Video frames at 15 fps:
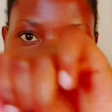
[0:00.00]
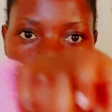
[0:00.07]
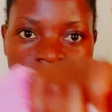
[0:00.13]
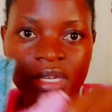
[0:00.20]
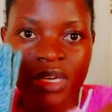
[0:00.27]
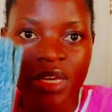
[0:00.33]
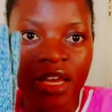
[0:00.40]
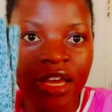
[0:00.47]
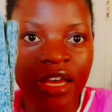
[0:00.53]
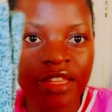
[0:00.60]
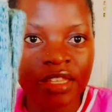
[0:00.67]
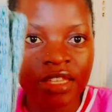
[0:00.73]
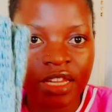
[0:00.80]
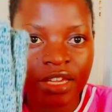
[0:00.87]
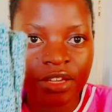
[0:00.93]
pink,
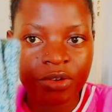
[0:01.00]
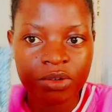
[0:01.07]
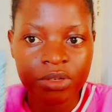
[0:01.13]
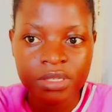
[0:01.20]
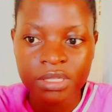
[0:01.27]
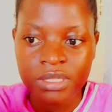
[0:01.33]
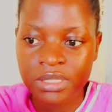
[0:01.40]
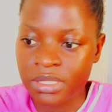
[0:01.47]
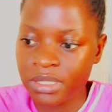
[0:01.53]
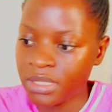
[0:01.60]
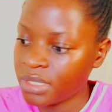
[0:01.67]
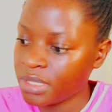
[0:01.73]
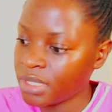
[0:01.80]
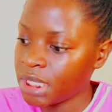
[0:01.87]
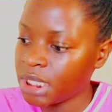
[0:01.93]
and then I got
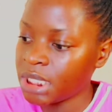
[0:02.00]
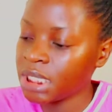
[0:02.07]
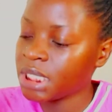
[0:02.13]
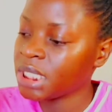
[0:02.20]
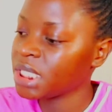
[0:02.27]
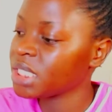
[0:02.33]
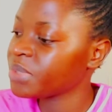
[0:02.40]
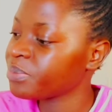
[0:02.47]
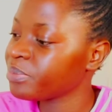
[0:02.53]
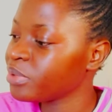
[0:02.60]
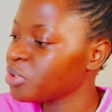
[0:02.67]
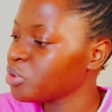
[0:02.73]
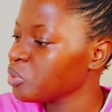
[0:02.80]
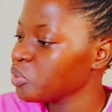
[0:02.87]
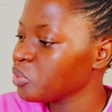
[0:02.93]
this. It is
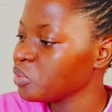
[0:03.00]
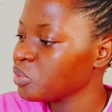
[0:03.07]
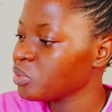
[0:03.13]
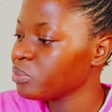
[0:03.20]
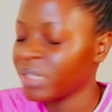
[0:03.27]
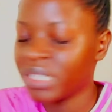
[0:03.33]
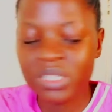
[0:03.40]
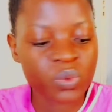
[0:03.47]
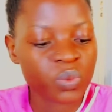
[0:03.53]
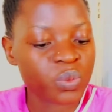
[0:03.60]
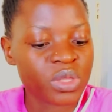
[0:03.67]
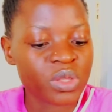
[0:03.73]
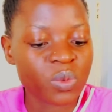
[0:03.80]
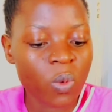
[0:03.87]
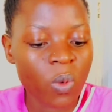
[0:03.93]
blue mixed
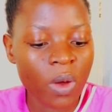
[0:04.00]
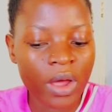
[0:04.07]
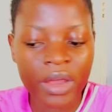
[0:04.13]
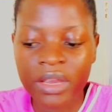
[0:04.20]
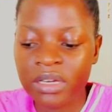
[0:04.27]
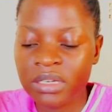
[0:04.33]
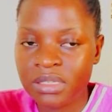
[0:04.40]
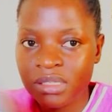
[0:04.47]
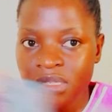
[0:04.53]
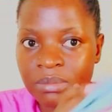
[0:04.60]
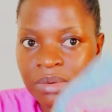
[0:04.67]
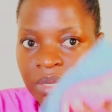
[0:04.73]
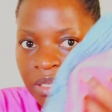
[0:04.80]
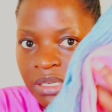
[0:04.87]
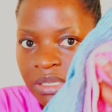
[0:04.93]
with white,
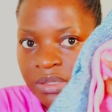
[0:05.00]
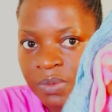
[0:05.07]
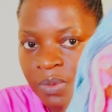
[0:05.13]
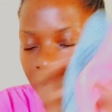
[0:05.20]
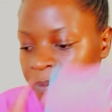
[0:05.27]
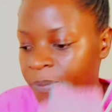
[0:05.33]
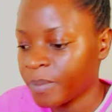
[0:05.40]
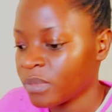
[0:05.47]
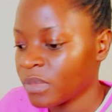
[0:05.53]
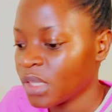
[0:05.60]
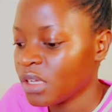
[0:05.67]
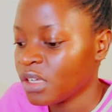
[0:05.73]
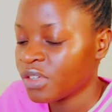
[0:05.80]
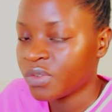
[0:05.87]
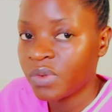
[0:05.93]
same like this one.
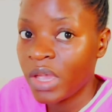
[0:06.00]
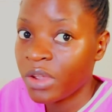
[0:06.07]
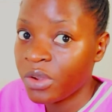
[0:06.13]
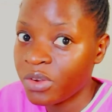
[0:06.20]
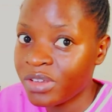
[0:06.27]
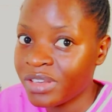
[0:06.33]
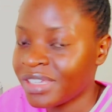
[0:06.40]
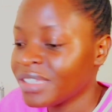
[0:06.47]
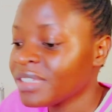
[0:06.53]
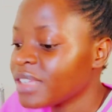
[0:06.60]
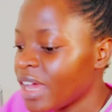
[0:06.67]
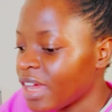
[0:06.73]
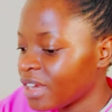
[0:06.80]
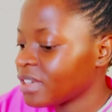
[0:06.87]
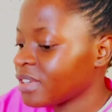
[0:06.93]
So I got this,
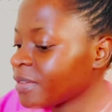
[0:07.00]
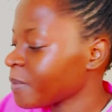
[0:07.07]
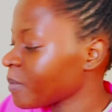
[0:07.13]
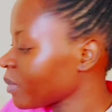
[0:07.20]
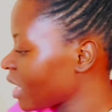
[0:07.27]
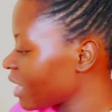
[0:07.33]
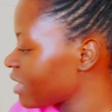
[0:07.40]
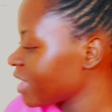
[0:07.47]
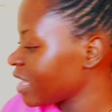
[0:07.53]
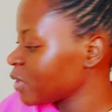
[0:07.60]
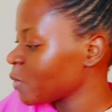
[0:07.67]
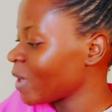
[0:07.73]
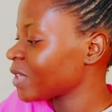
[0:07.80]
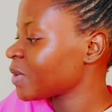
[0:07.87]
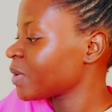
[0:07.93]
and
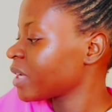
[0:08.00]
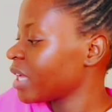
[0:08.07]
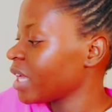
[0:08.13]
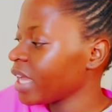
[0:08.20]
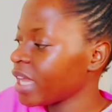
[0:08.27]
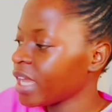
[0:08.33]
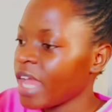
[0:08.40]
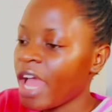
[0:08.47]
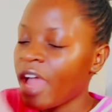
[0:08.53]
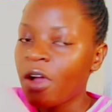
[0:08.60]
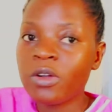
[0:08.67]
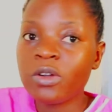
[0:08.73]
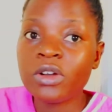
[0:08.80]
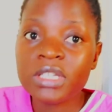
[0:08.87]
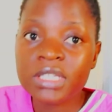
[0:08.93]
that was okay. I
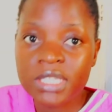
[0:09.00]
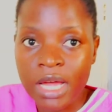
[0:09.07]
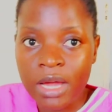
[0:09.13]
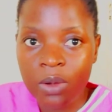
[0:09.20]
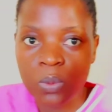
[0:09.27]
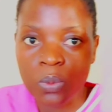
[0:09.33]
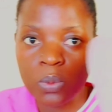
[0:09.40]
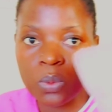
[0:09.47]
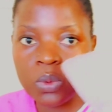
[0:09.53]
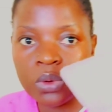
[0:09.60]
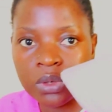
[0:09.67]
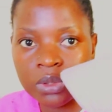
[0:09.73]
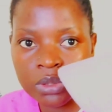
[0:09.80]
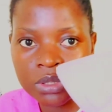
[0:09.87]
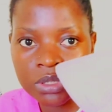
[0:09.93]
got a
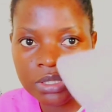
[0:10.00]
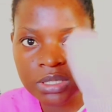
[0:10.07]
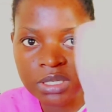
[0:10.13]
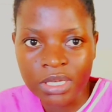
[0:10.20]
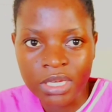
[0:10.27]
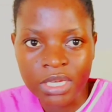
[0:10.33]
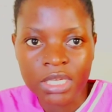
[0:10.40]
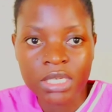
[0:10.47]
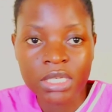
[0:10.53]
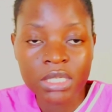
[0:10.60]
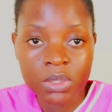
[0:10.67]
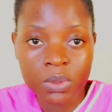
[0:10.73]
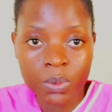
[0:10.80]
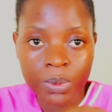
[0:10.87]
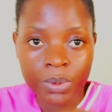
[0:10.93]
hood.
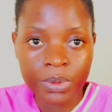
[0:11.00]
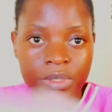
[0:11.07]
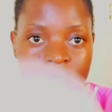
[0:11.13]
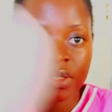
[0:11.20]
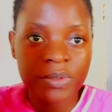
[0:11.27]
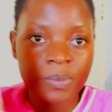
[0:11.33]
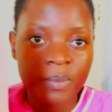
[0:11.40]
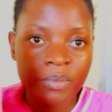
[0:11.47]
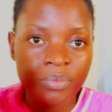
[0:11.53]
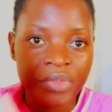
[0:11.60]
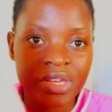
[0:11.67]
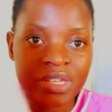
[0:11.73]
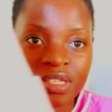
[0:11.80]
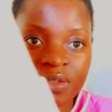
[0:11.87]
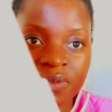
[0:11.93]
This hood,
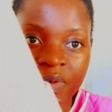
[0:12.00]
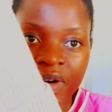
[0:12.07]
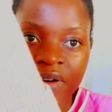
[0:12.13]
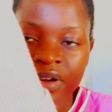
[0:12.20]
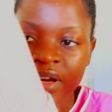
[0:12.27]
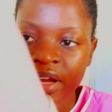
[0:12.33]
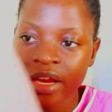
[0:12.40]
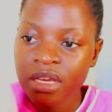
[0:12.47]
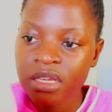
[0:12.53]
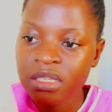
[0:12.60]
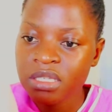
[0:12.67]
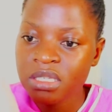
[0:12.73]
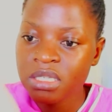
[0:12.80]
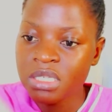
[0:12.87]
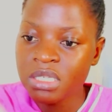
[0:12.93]
it is very
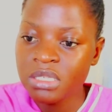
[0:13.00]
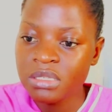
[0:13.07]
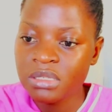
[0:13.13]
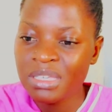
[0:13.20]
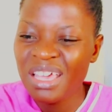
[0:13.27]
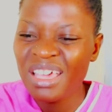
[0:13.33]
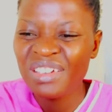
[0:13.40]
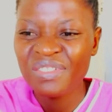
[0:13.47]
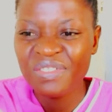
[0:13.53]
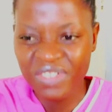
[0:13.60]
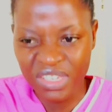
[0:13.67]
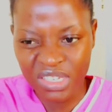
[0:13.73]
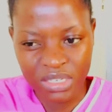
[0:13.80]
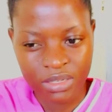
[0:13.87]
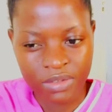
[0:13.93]
nice. It is
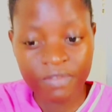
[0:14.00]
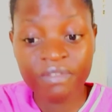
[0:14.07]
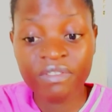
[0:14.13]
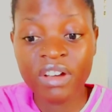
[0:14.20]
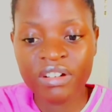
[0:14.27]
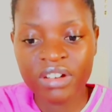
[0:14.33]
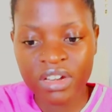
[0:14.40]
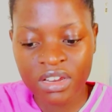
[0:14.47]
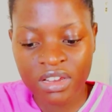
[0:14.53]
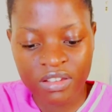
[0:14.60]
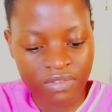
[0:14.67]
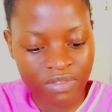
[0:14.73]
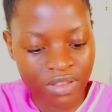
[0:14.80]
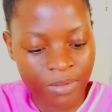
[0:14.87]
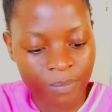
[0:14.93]
heavy, very
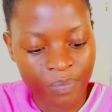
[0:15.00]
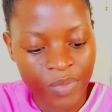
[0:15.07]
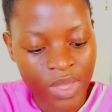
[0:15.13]
heavy.